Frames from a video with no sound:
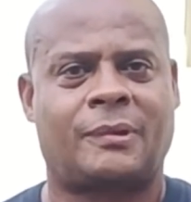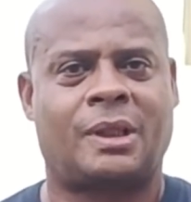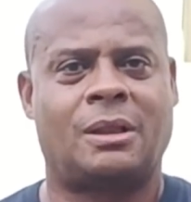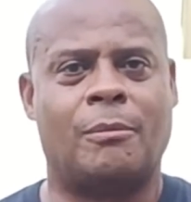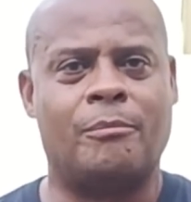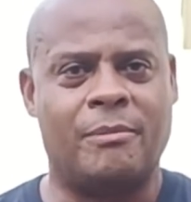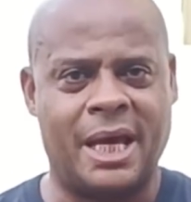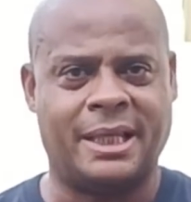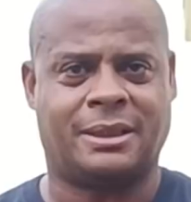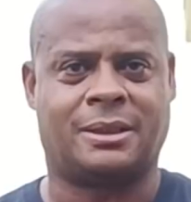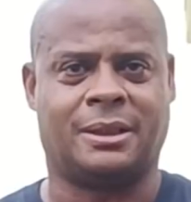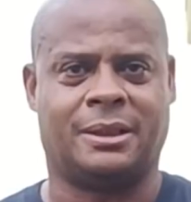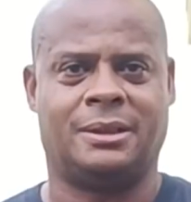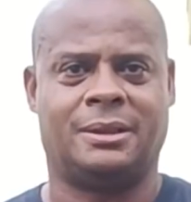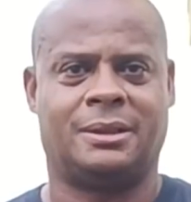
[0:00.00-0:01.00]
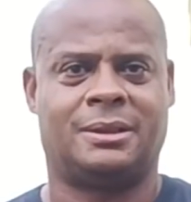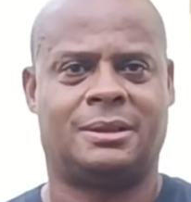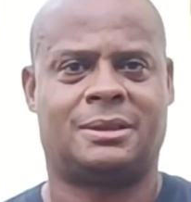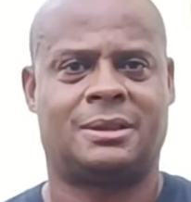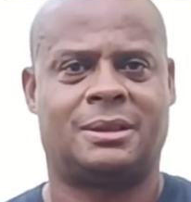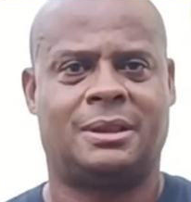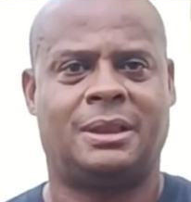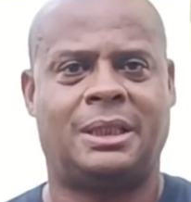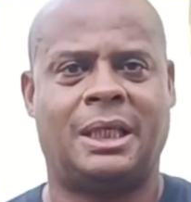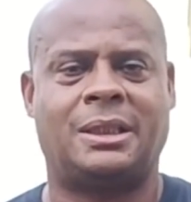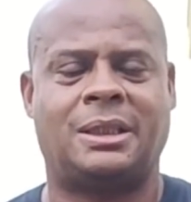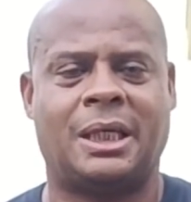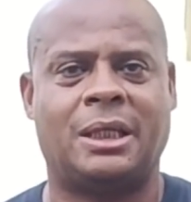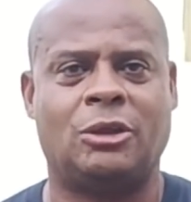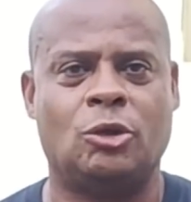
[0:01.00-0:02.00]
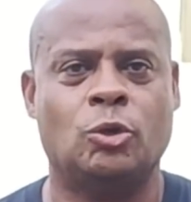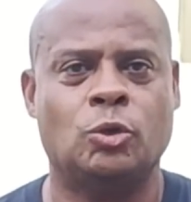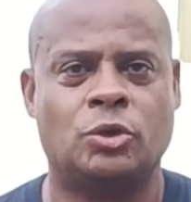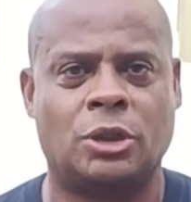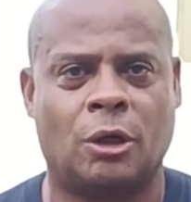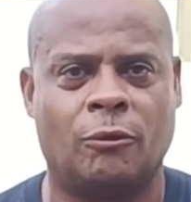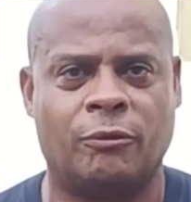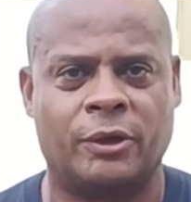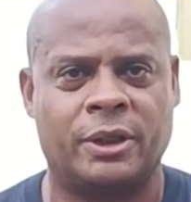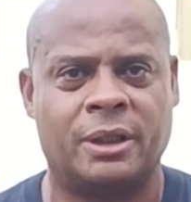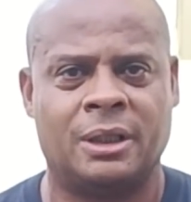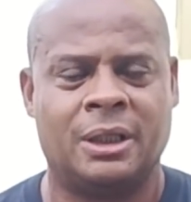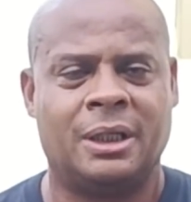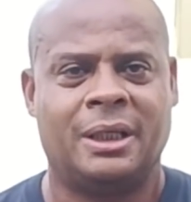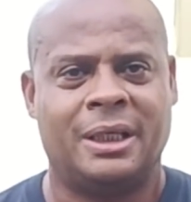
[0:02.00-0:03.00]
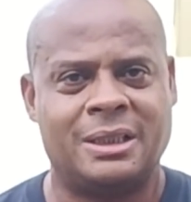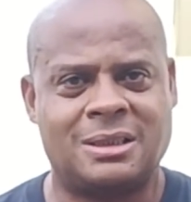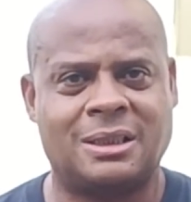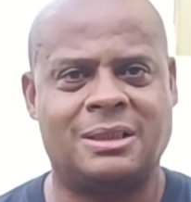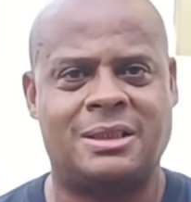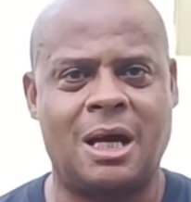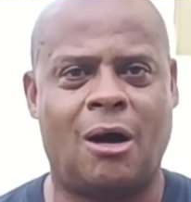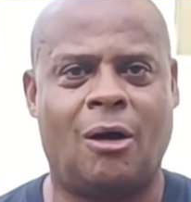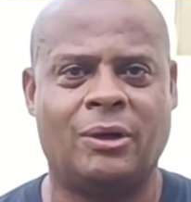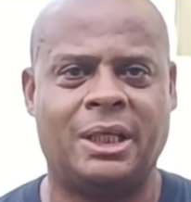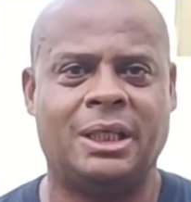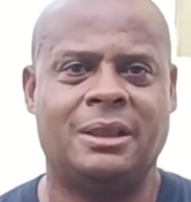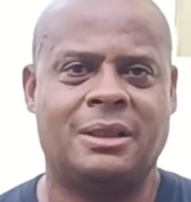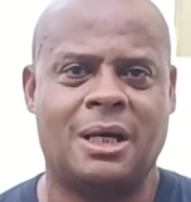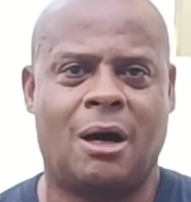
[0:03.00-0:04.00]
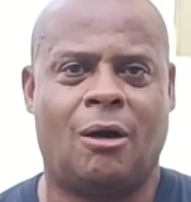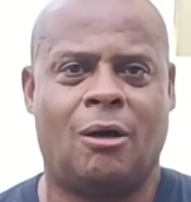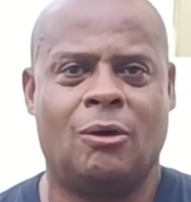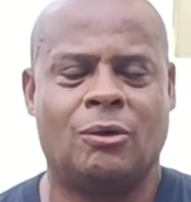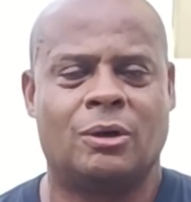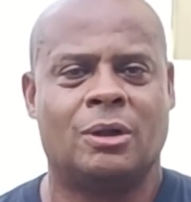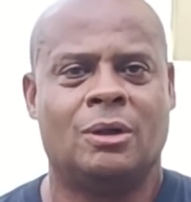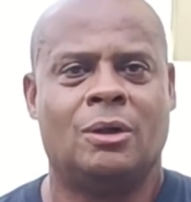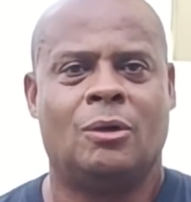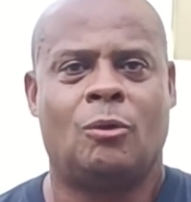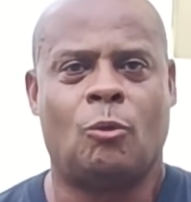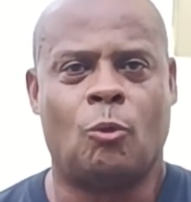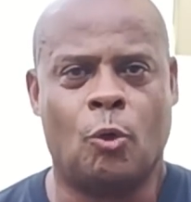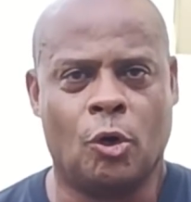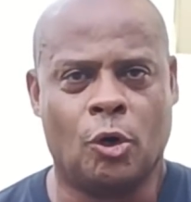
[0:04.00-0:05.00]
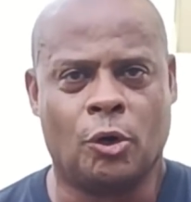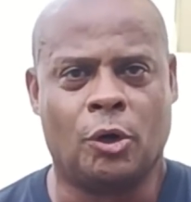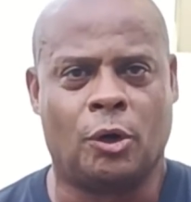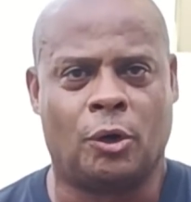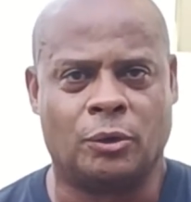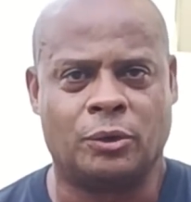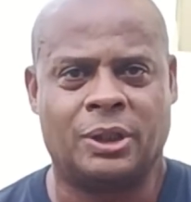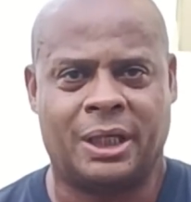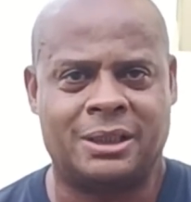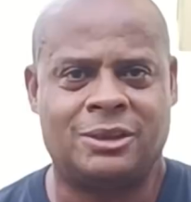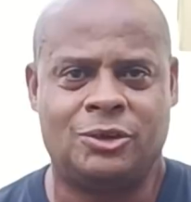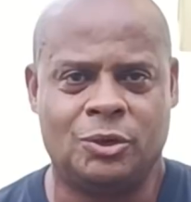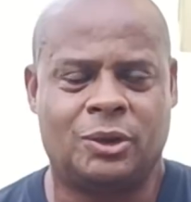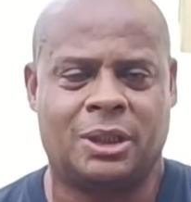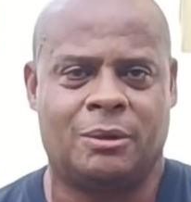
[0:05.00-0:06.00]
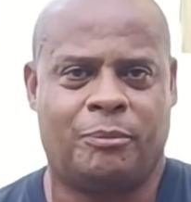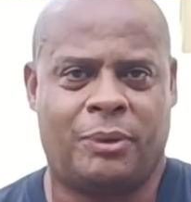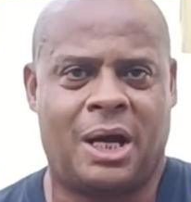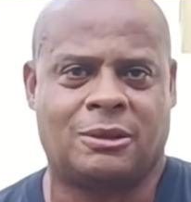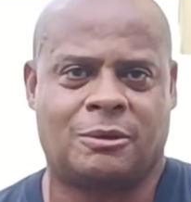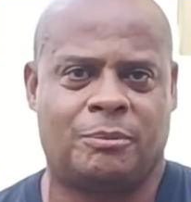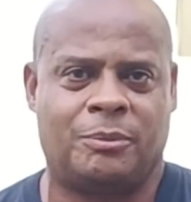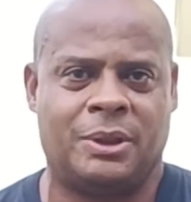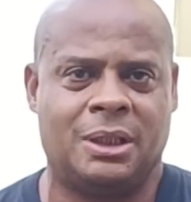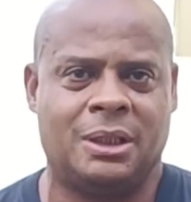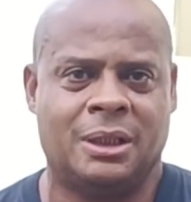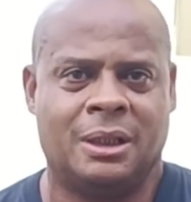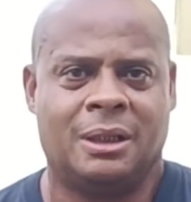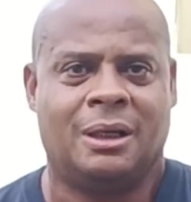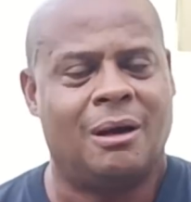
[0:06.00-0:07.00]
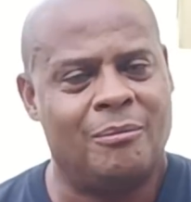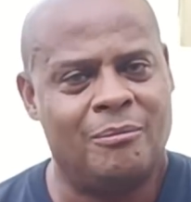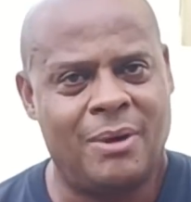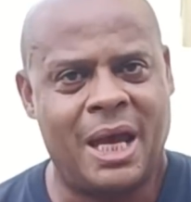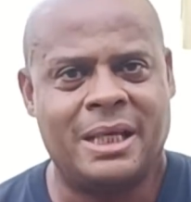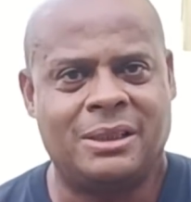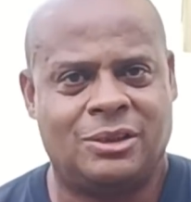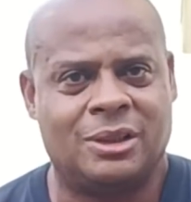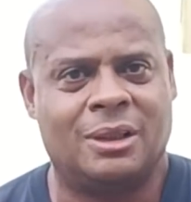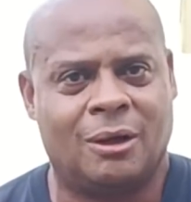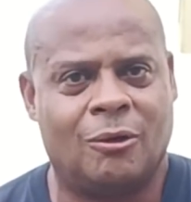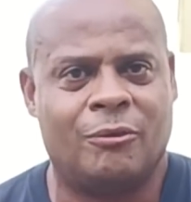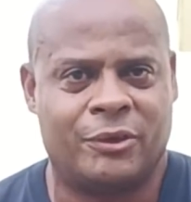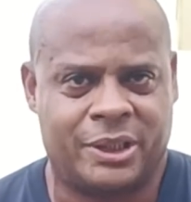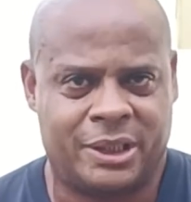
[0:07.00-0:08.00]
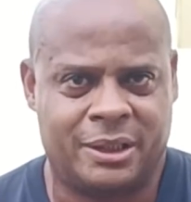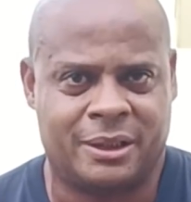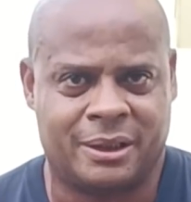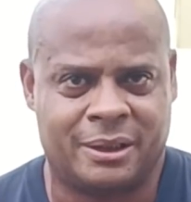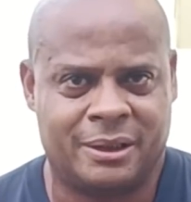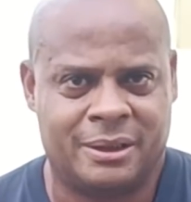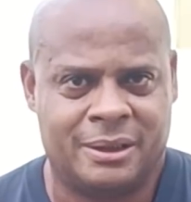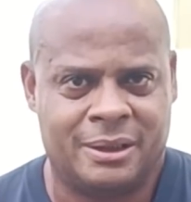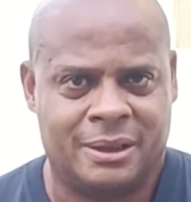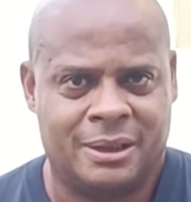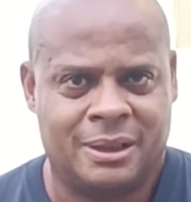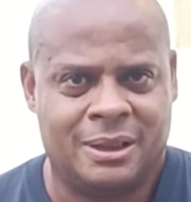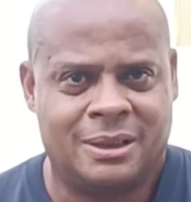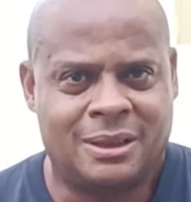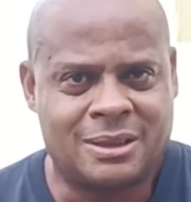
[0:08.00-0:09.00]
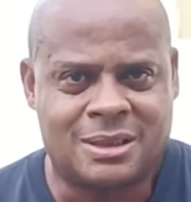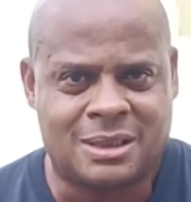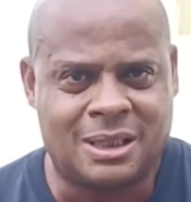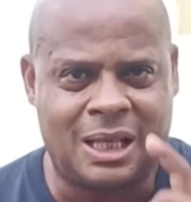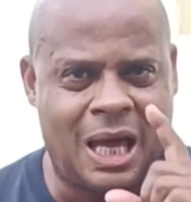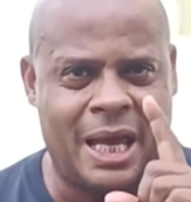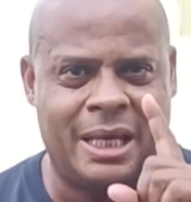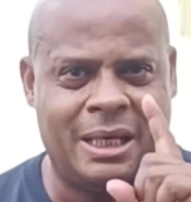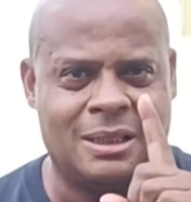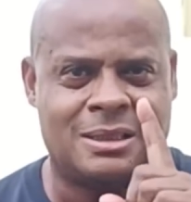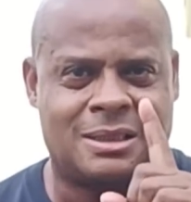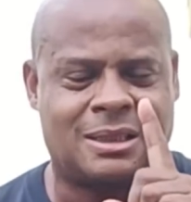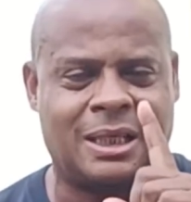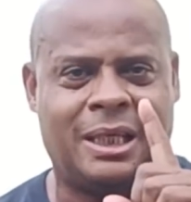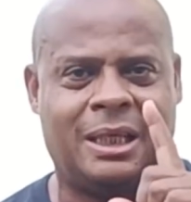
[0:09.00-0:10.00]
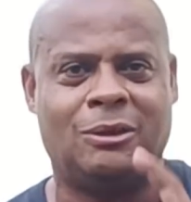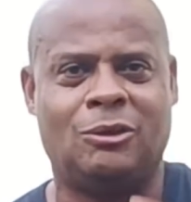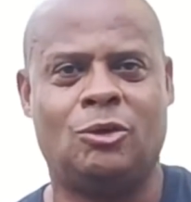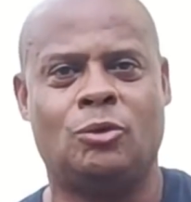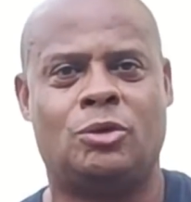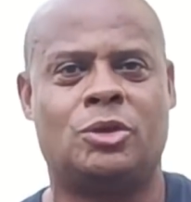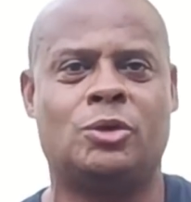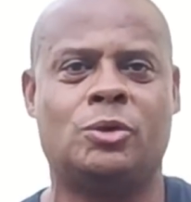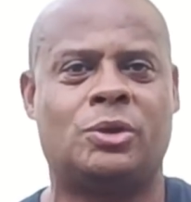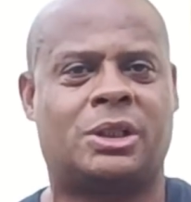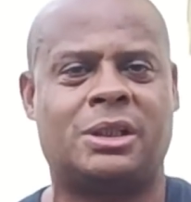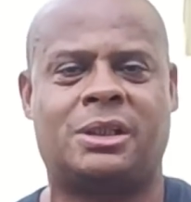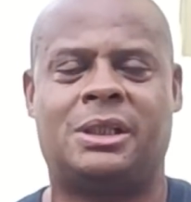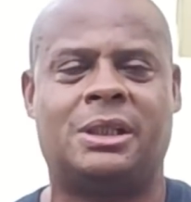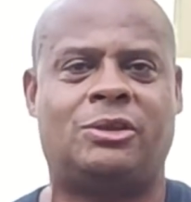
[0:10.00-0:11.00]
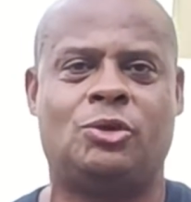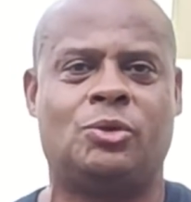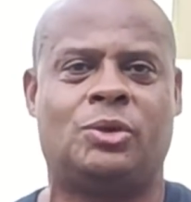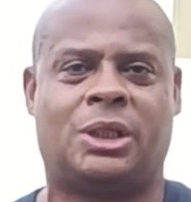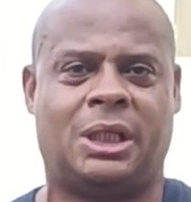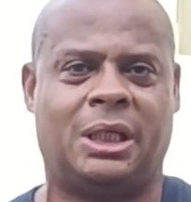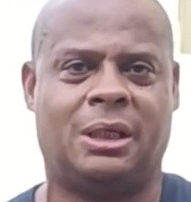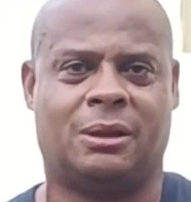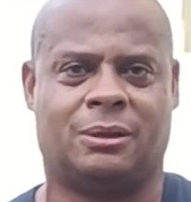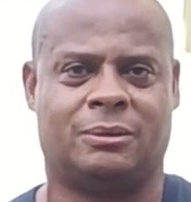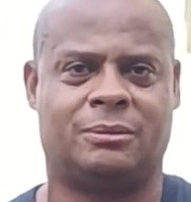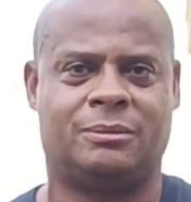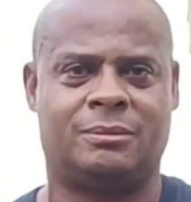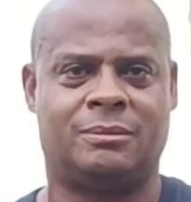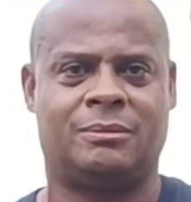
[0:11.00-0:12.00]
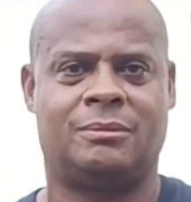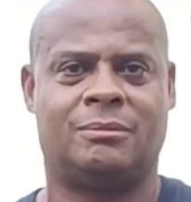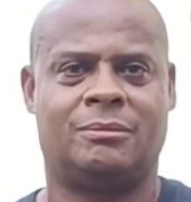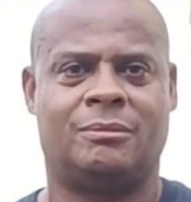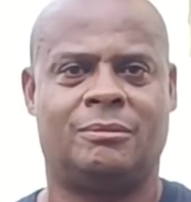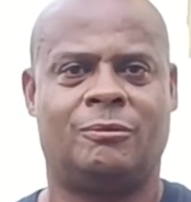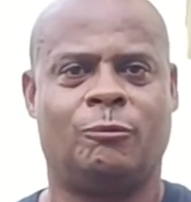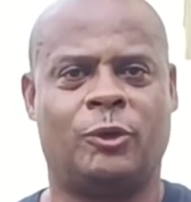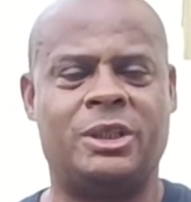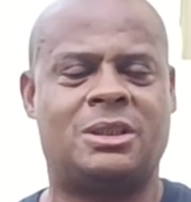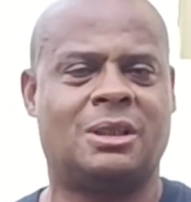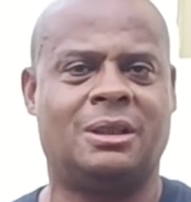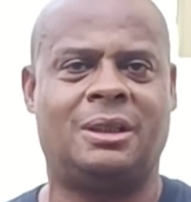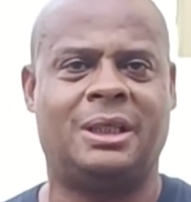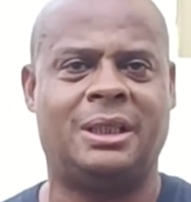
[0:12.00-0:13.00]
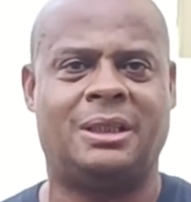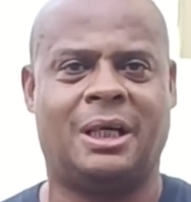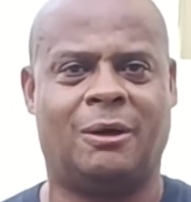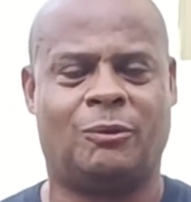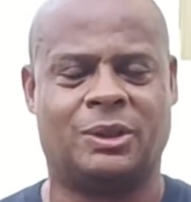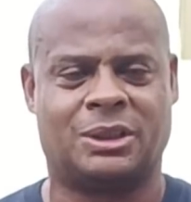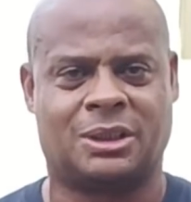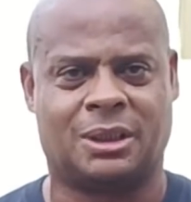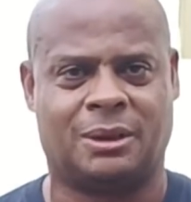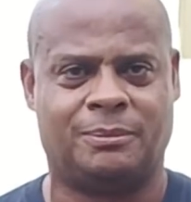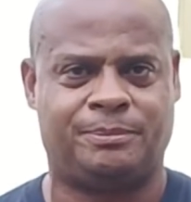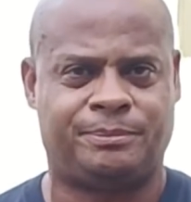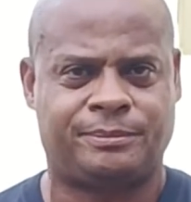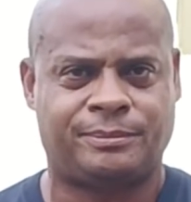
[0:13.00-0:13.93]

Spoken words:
methods that they use over here, it's a dog-eat-dog world as you can possibly imagine over here. The slightest thing you do could get you killed. Recently, there was a